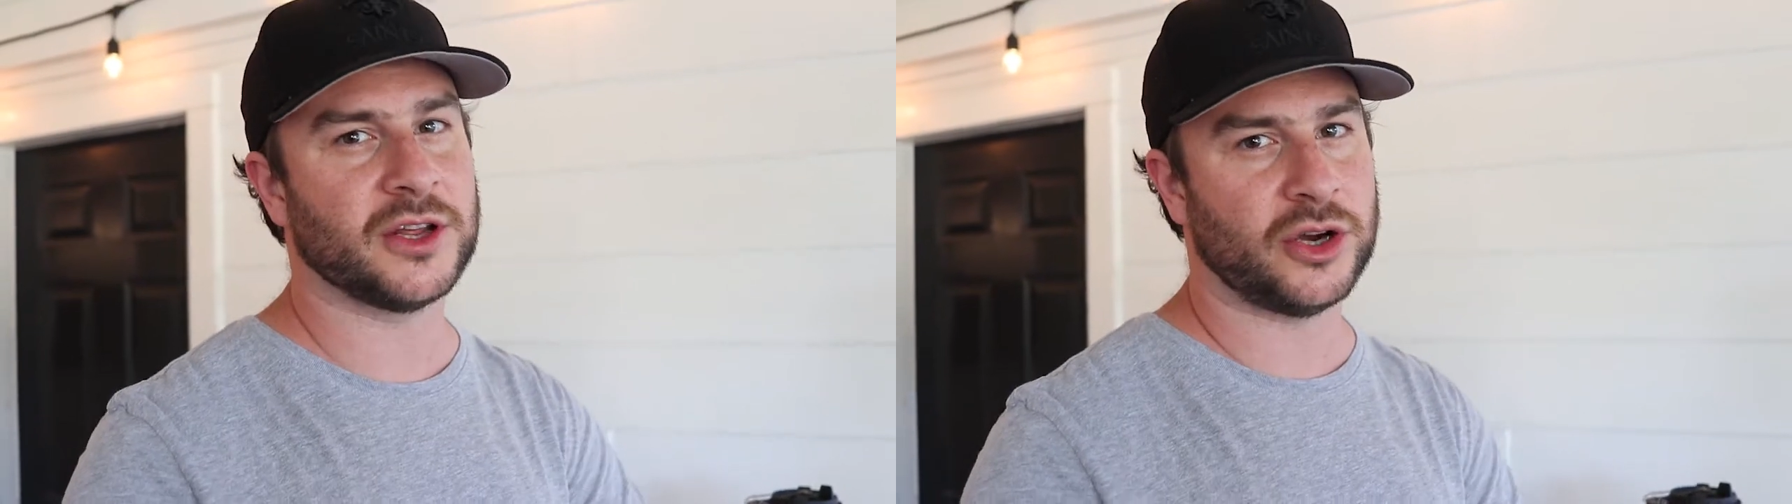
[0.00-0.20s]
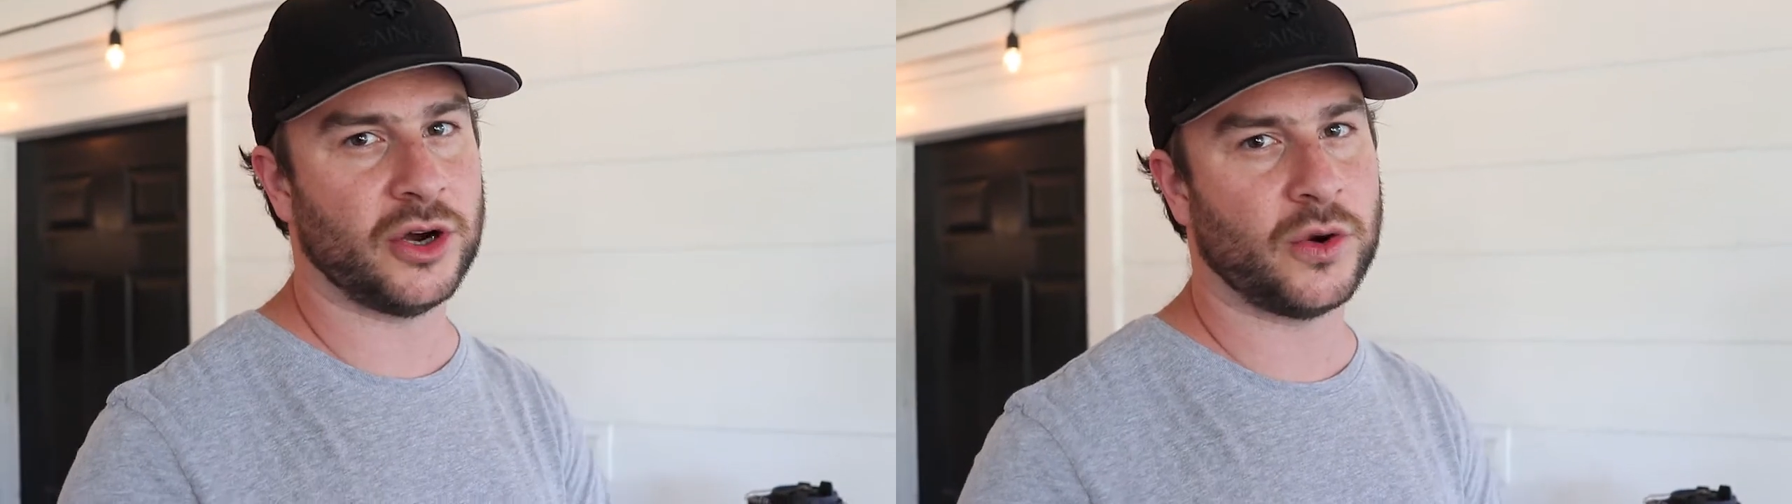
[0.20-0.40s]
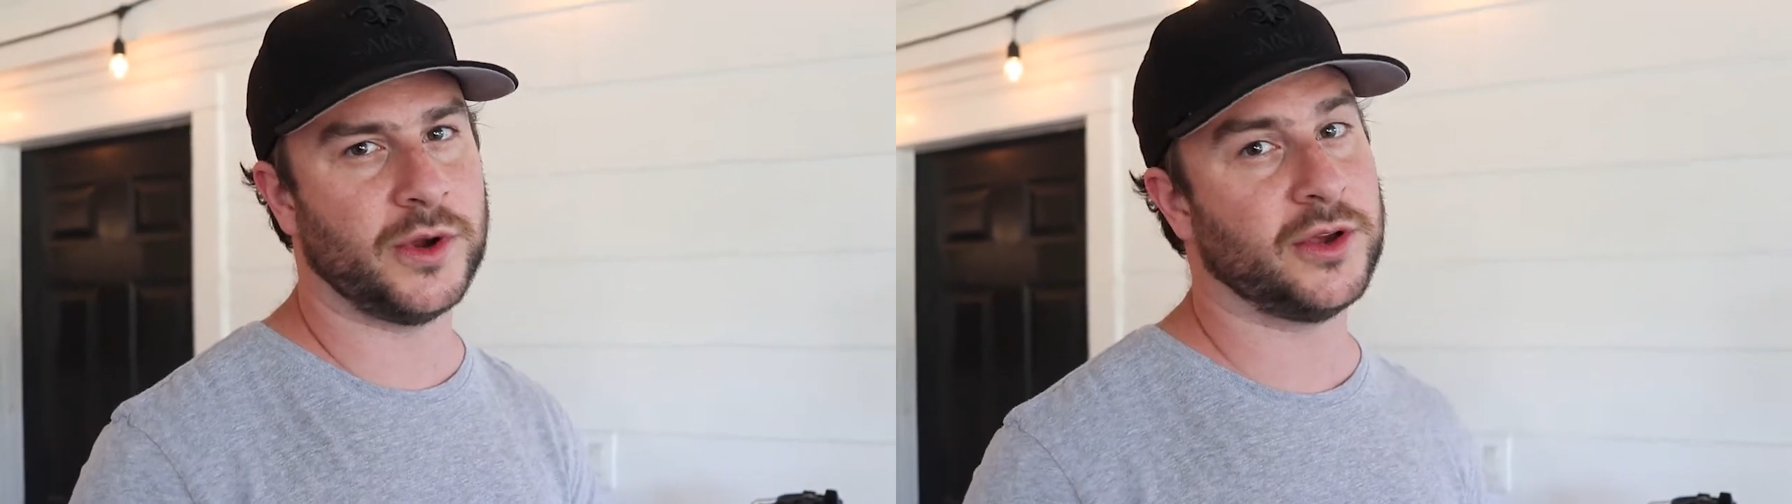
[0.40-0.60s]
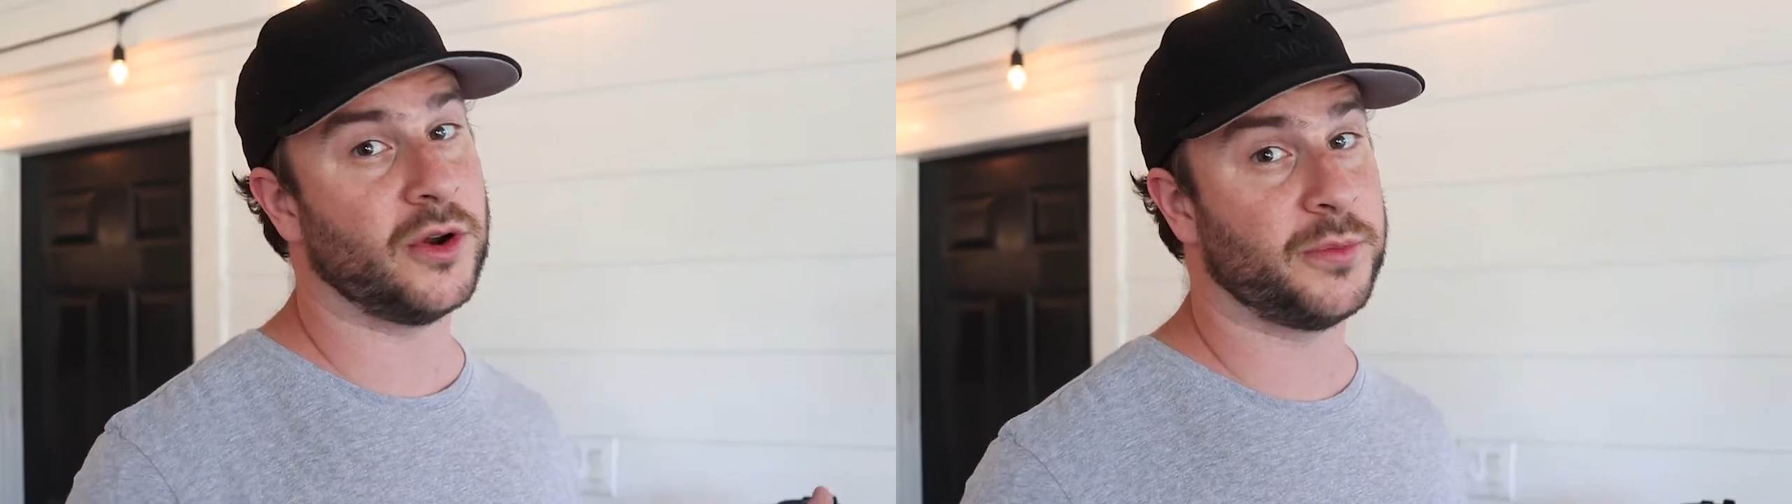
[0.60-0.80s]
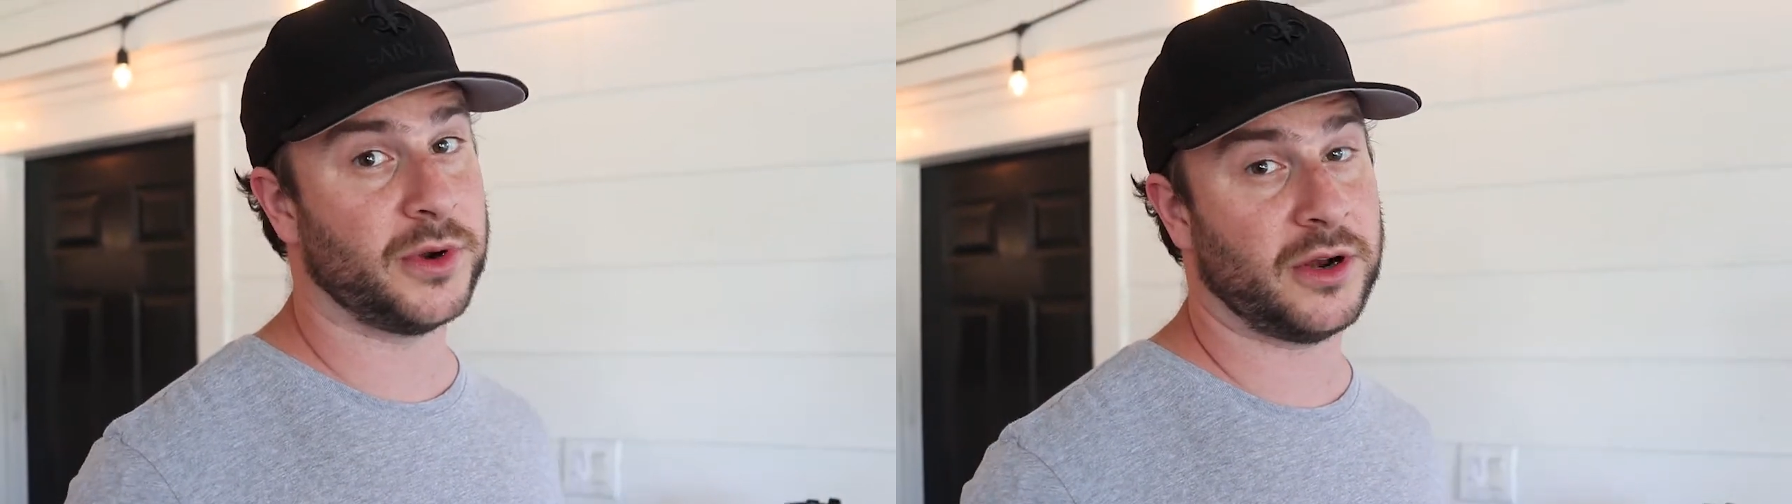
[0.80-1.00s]
cook when you go
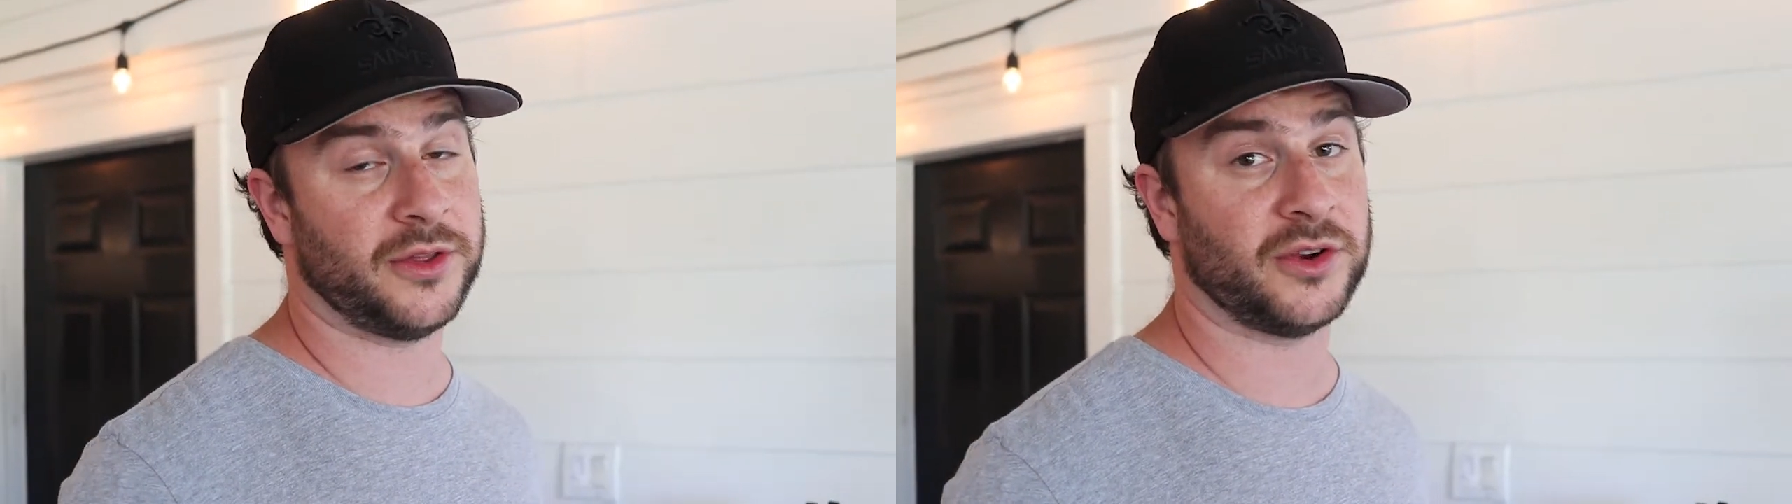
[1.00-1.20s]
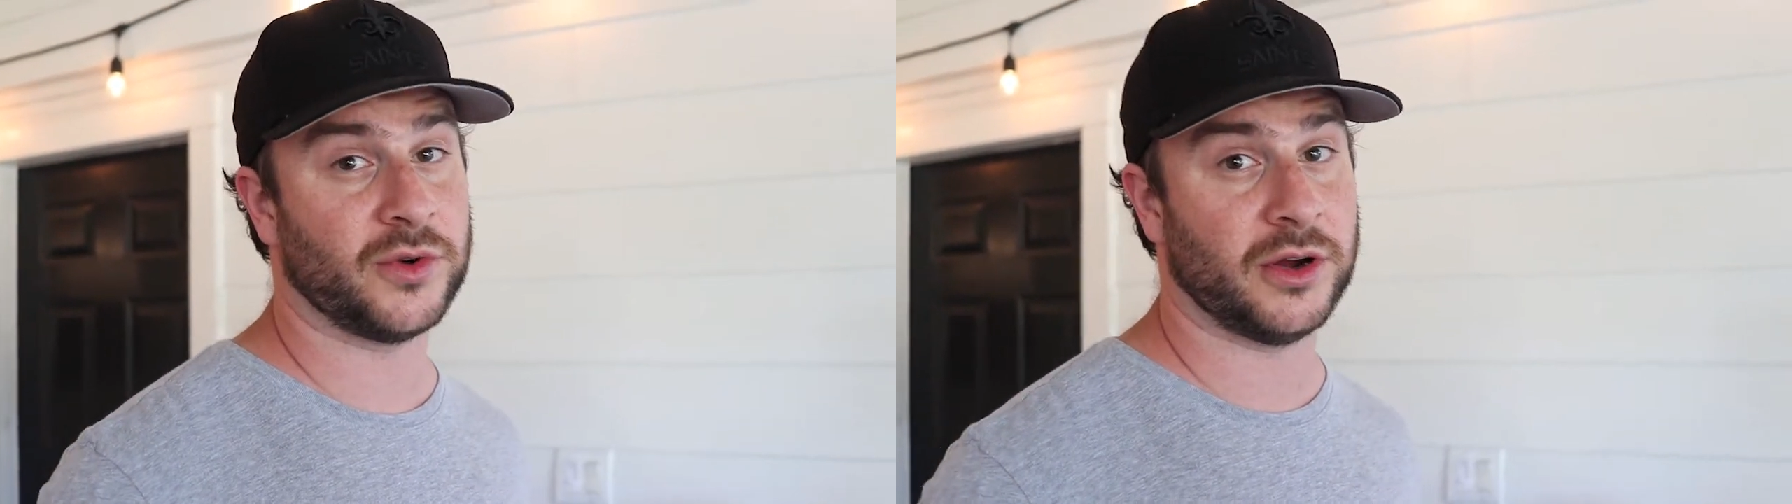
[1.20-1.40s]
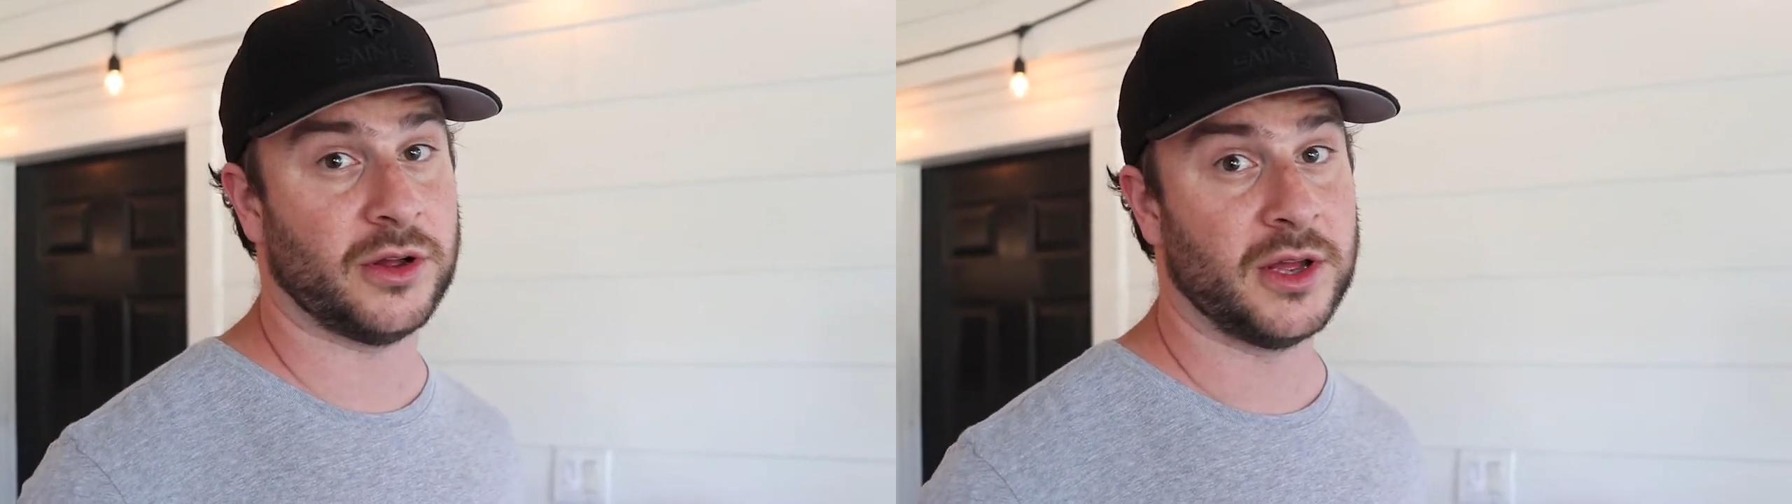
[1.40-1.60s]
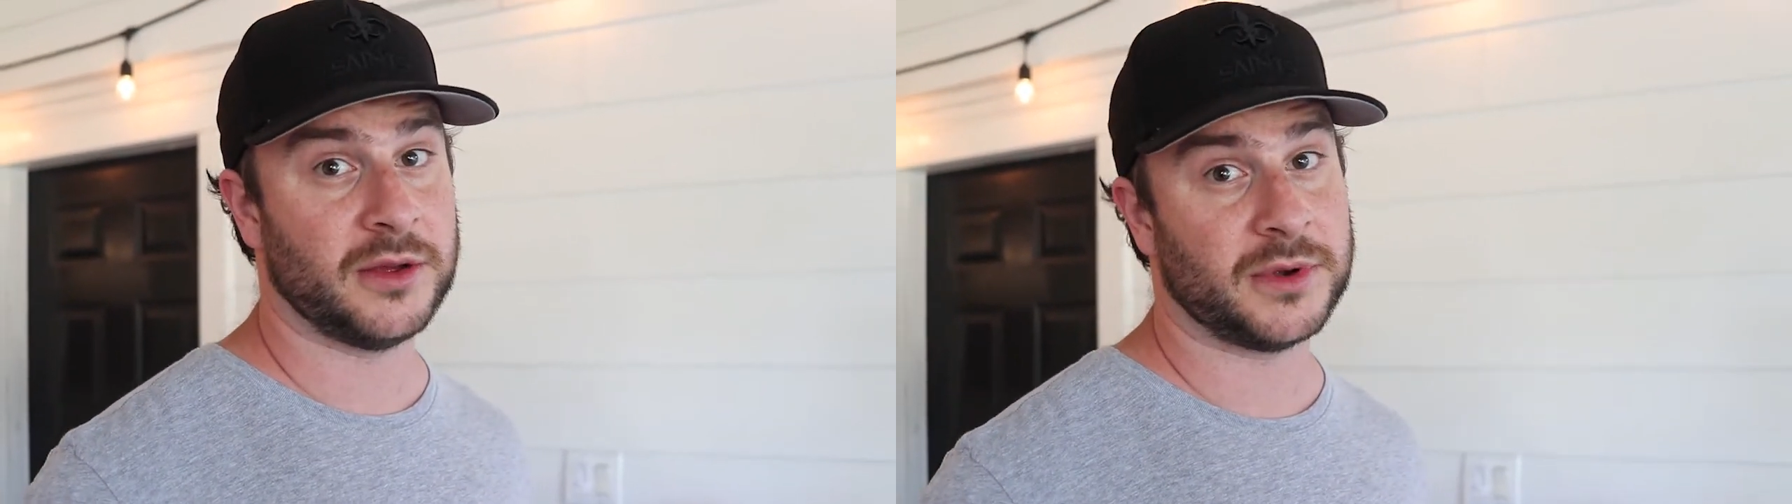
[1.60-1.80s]
to put it on the grill